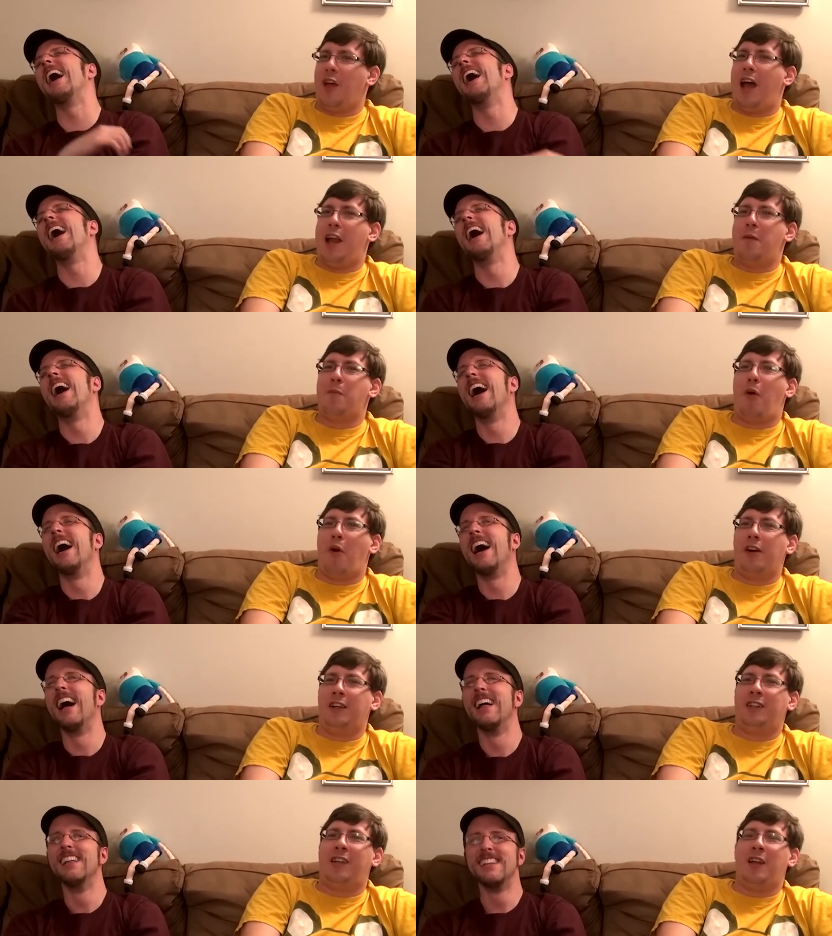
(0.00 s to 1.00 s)
Speaker 1: that
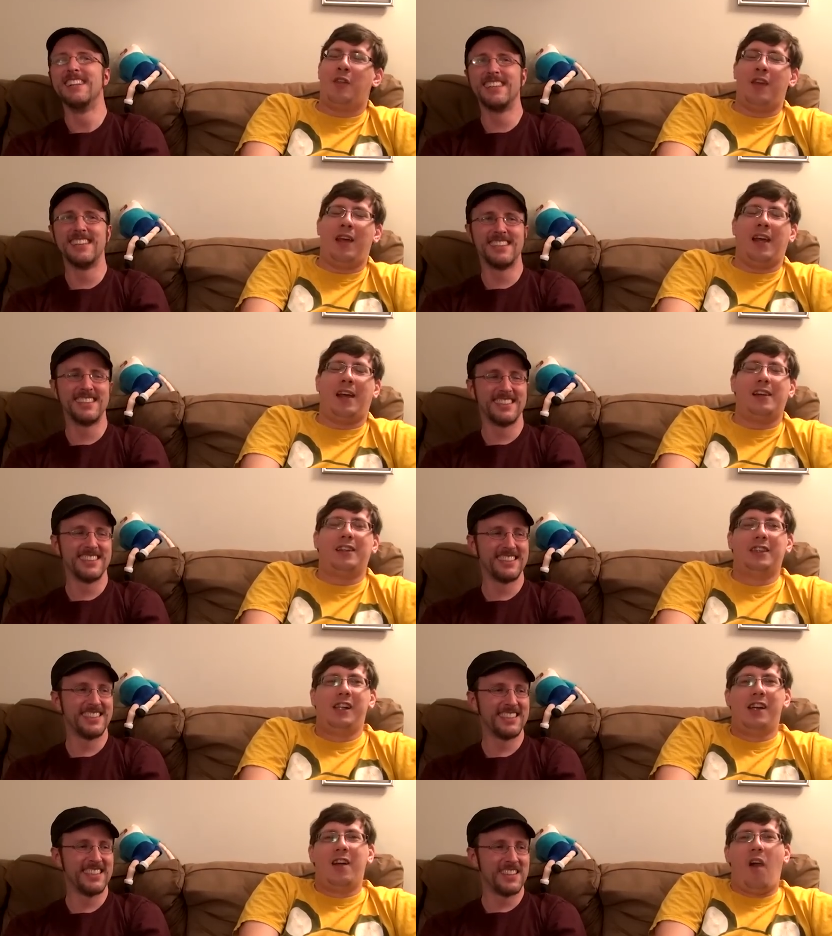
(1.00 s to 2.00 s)
important, I think,
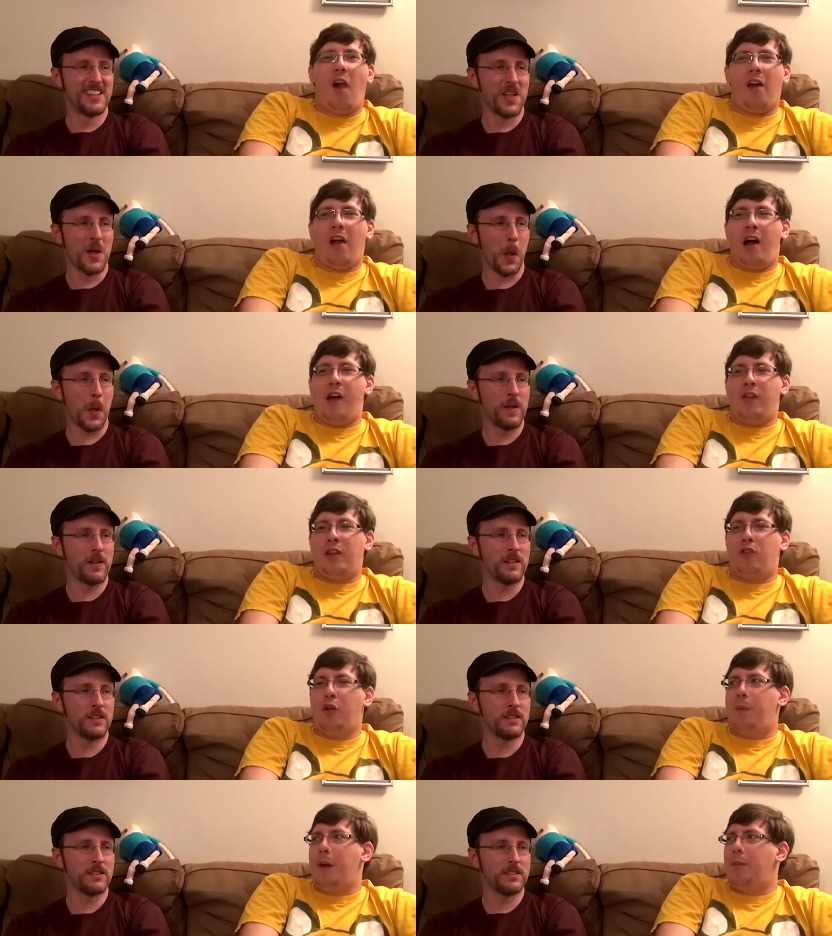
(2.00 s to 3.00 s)
uh, than
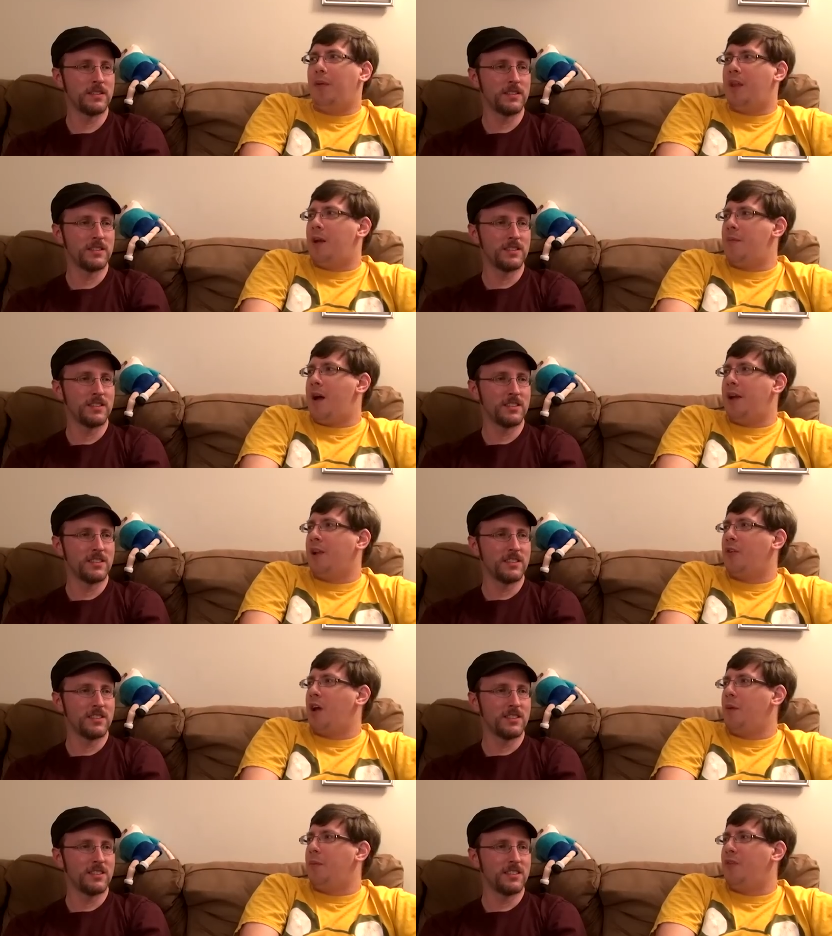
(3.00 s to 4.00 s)
two people that I'm not
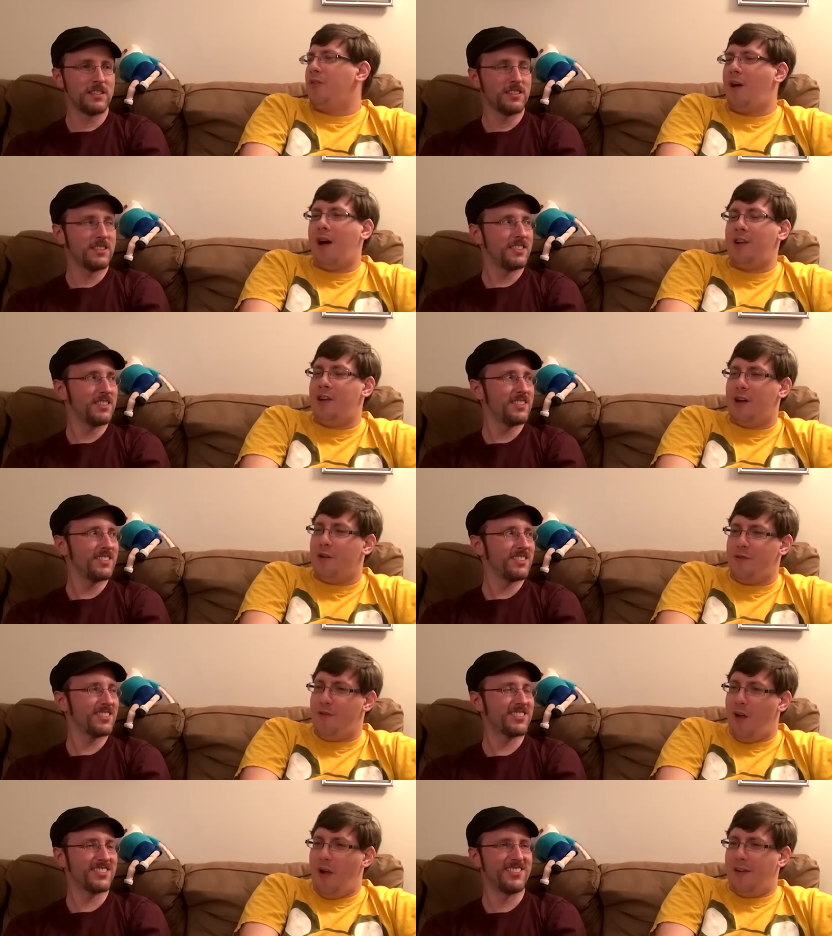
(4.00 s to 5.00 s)
incredibly fond
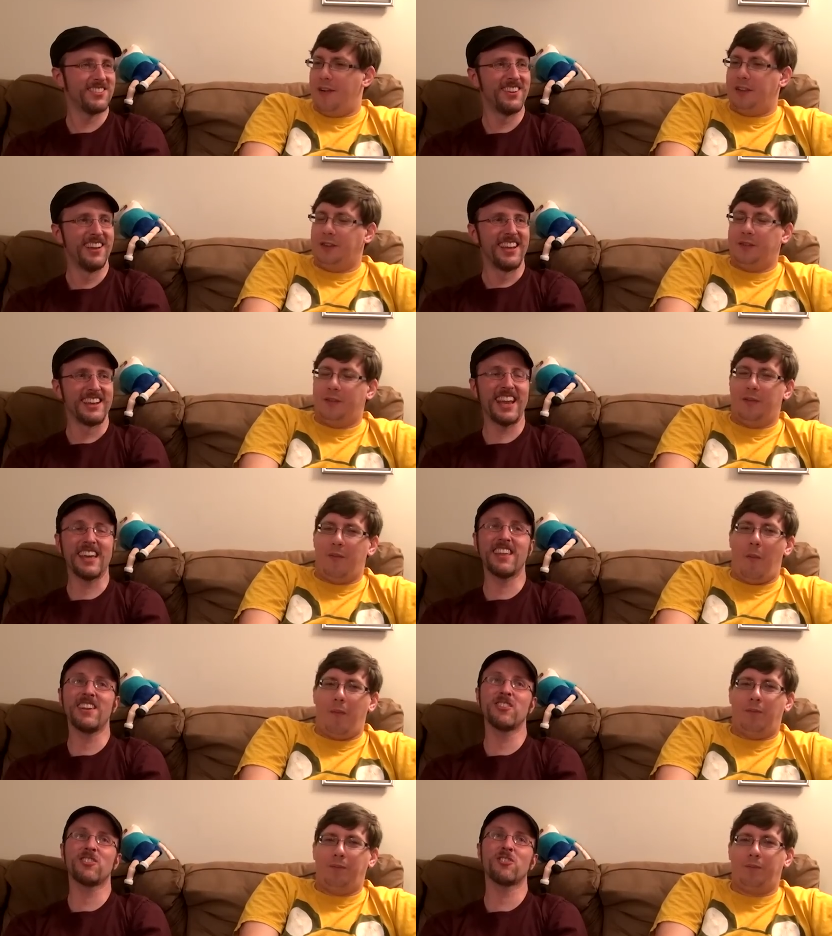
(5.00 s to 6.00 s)
of.
Speaker 2: Yeah,
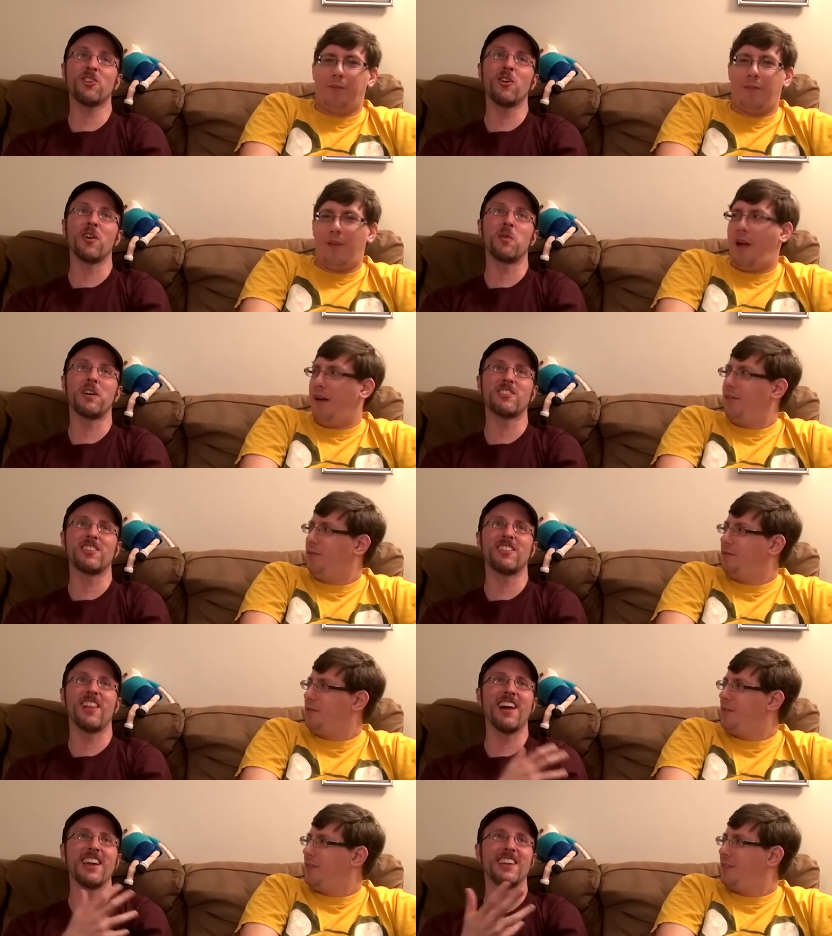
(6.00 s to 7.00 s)
that is true. It wasn't
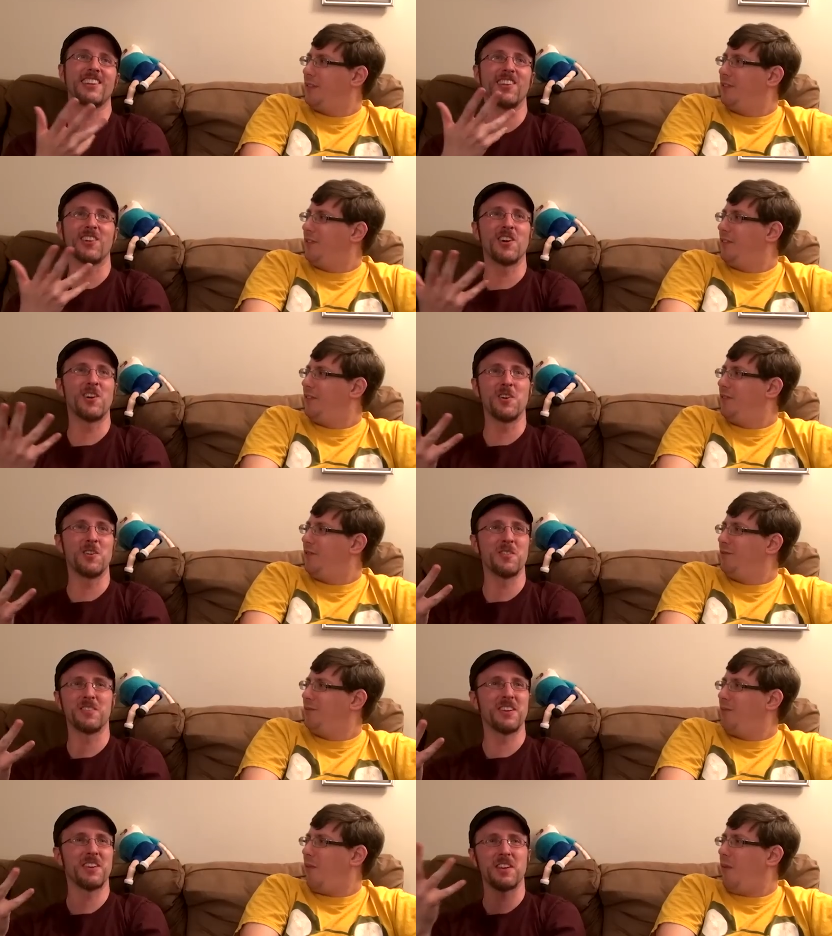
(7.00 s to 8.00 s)
like, you know,
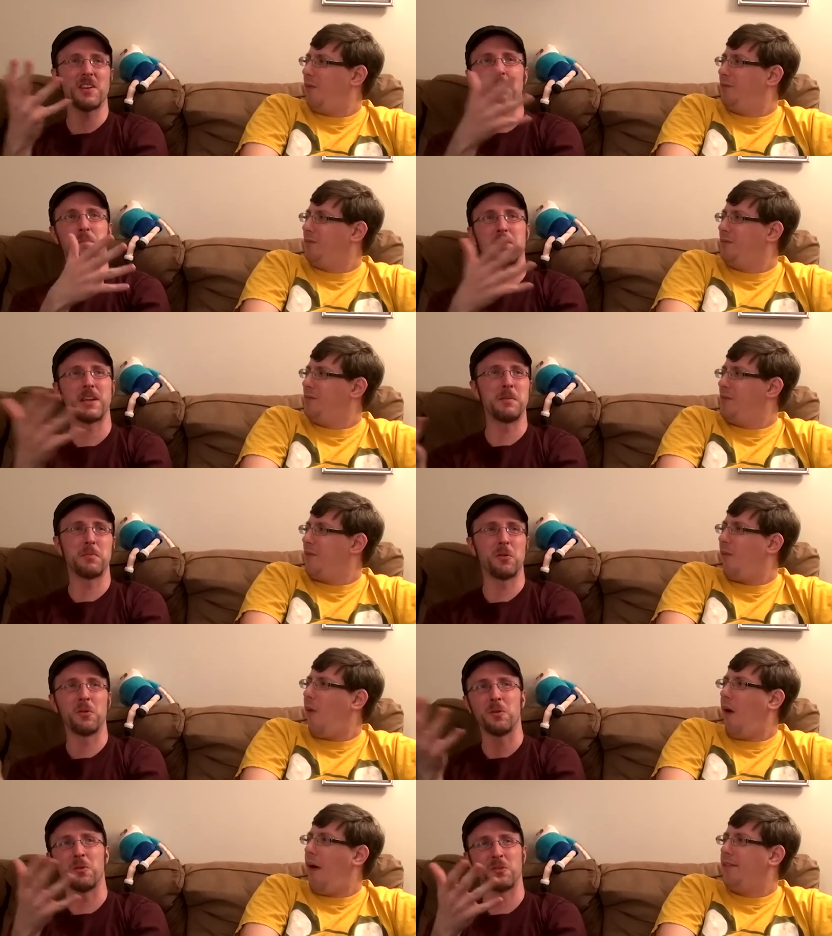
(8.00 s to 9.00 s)
the,
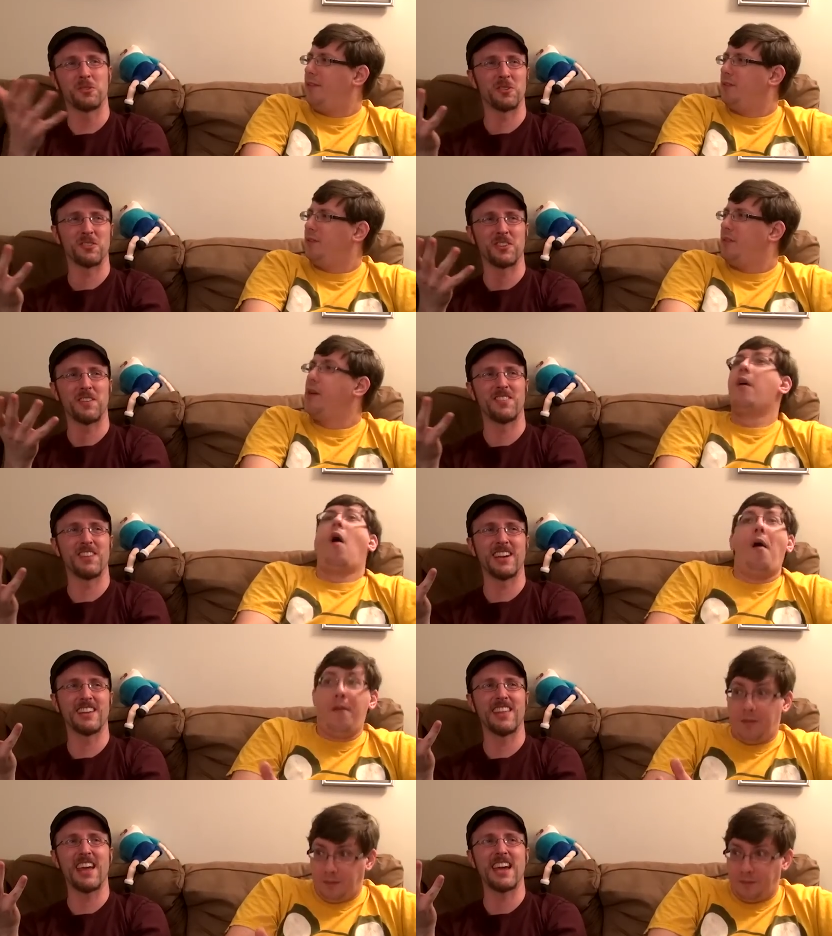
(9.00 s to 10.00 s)
Peebles or something
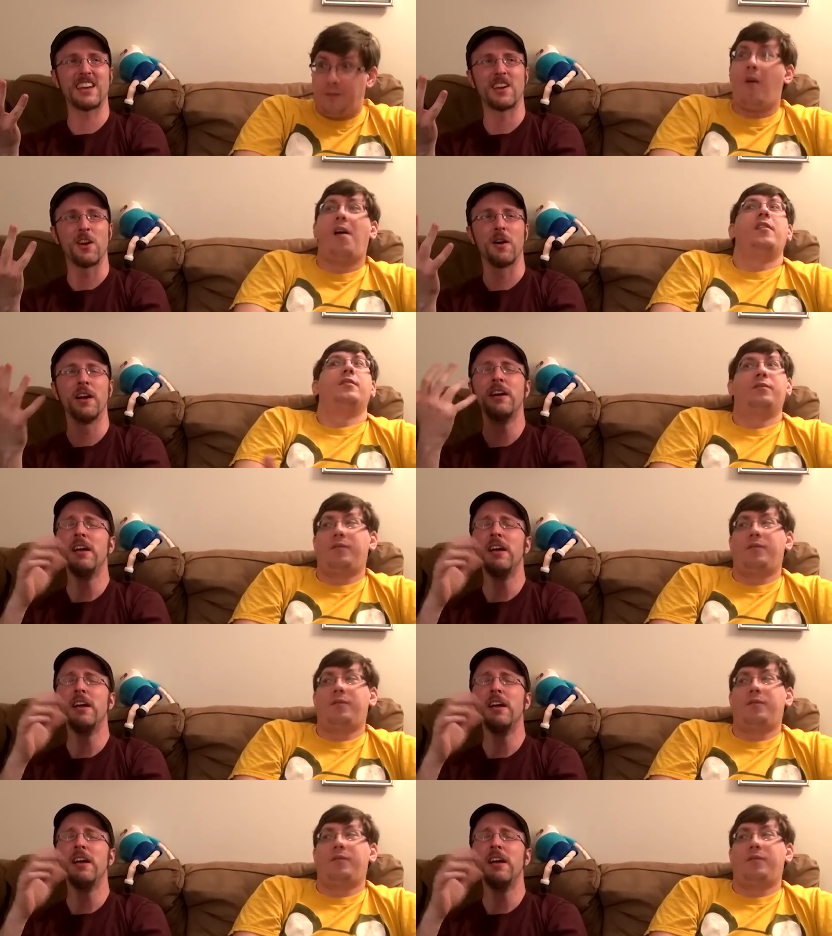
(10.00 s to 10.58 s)
like that, you know.